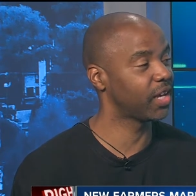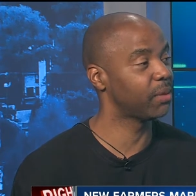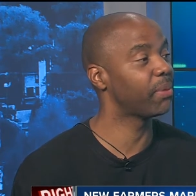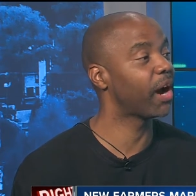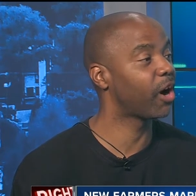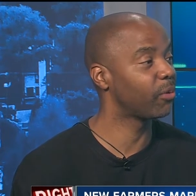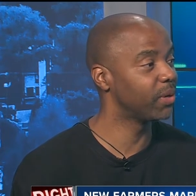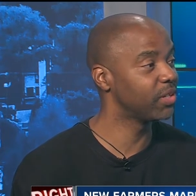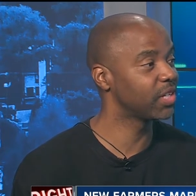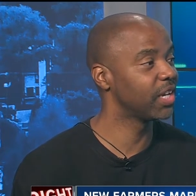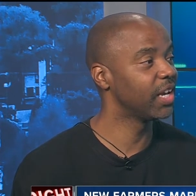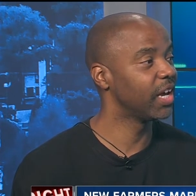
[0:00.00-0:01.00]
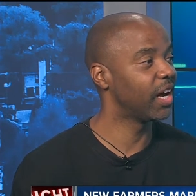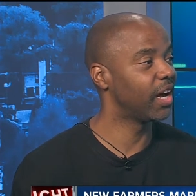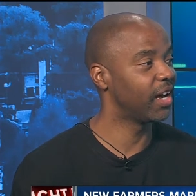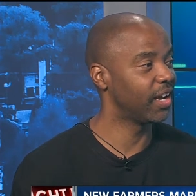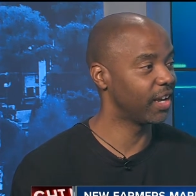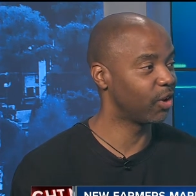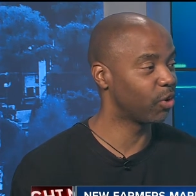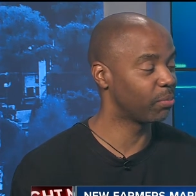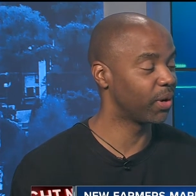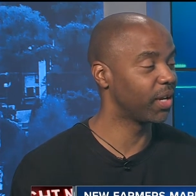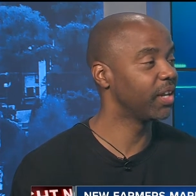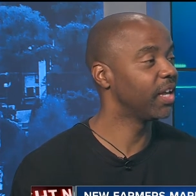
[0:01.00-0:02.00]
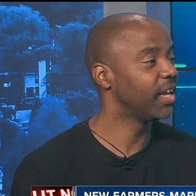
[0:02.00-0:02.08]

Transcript: empowerment uh, incorporate it.